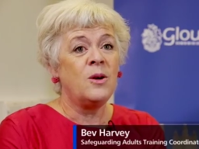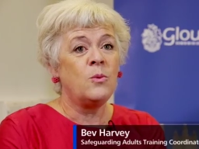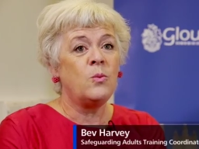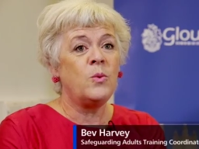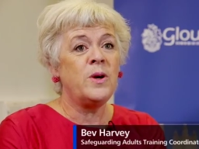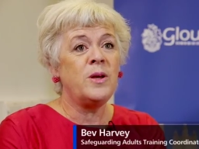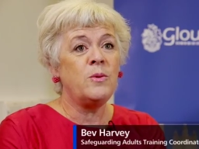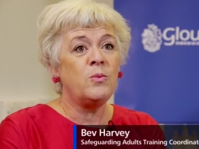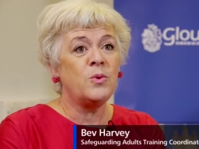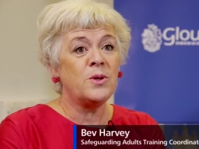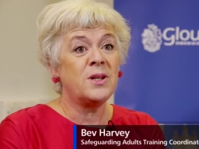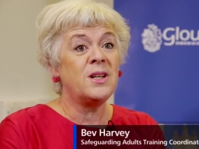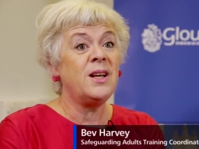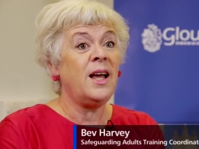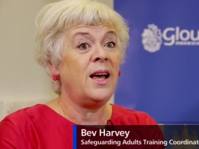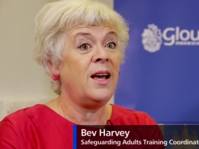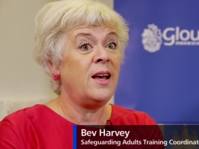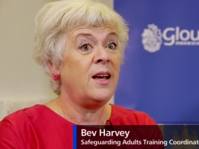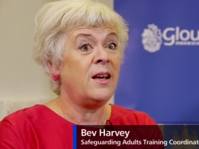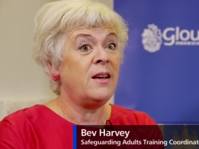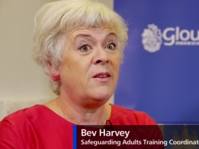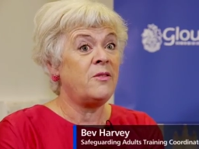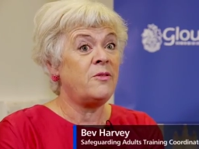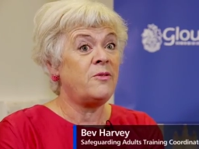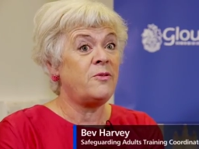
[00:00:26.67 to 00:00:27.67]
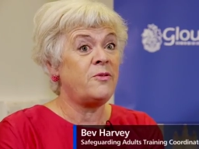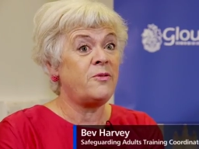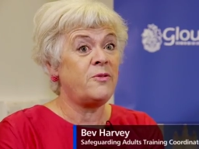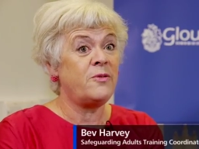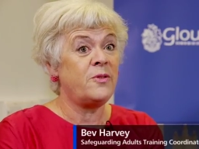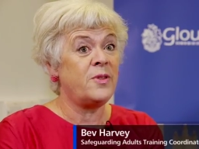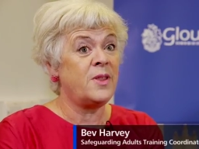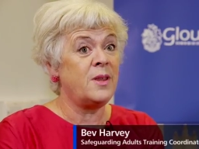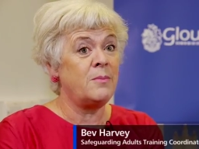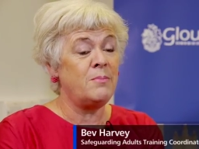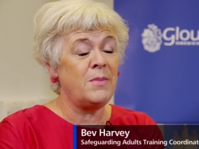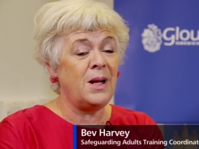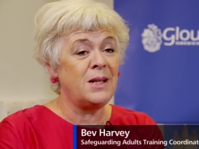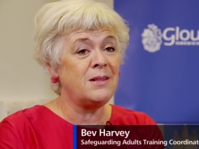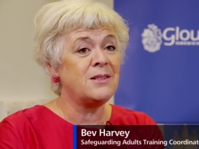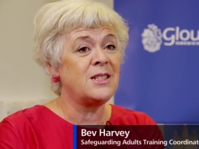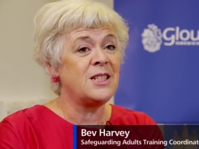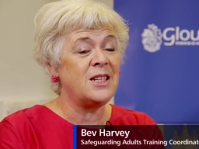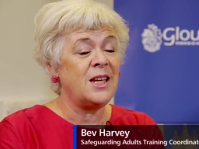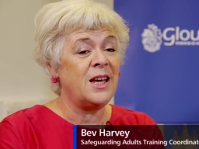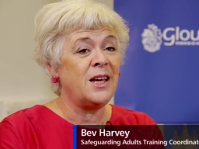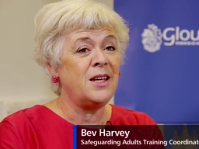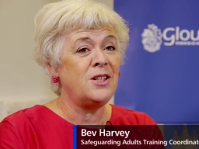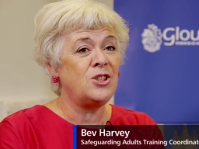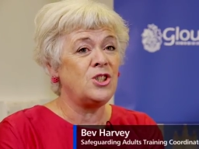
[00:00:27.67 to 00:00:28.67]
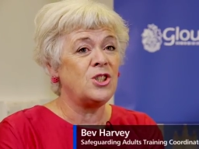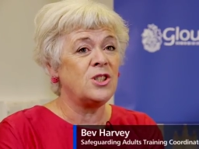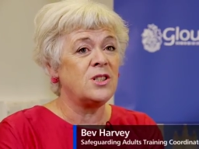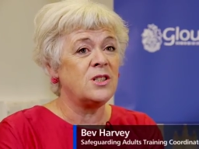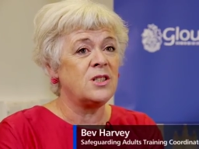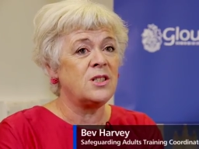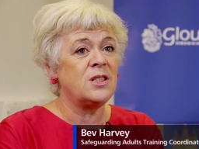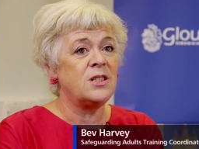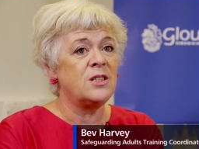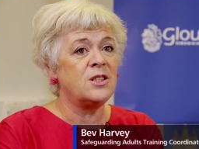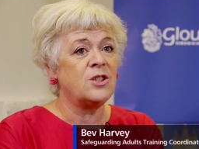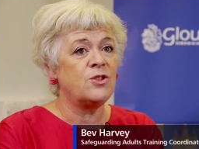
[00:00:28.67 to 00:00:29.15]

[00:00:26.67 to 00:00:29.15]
we wouldn't have the multi-agency